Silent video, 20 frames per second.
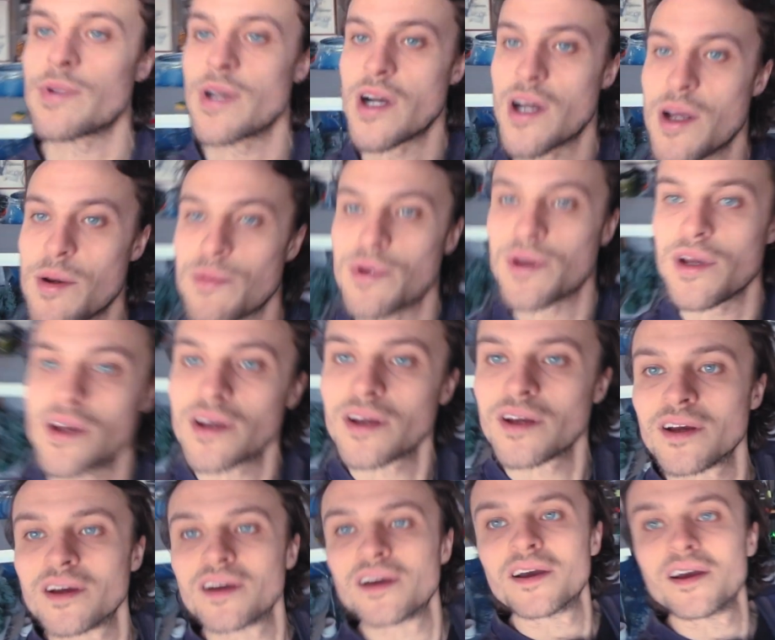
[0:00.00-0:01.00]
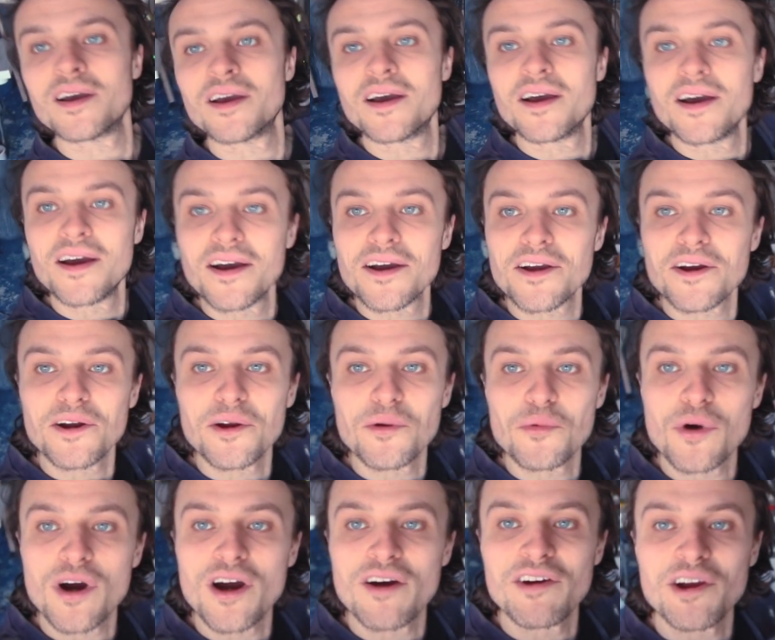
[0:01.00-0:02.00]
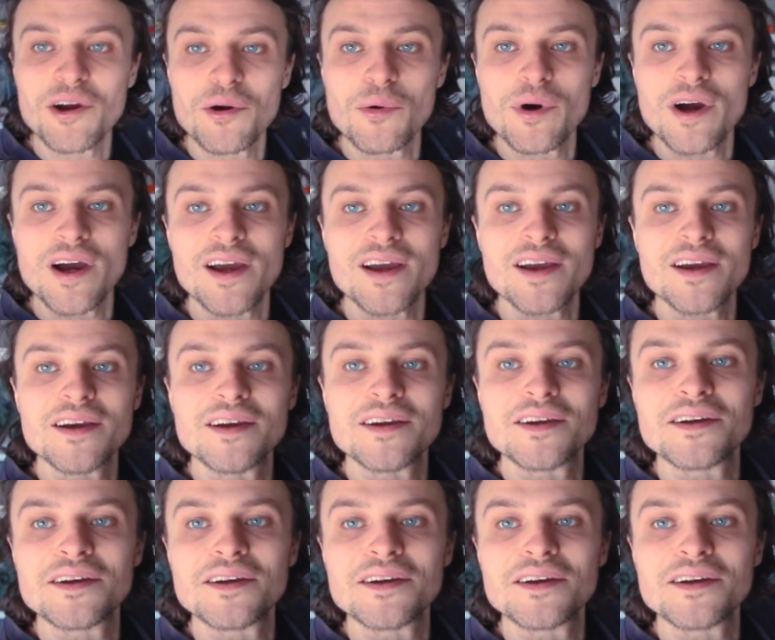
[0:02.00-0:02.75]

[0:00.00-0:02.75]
behind me kind of whirring away.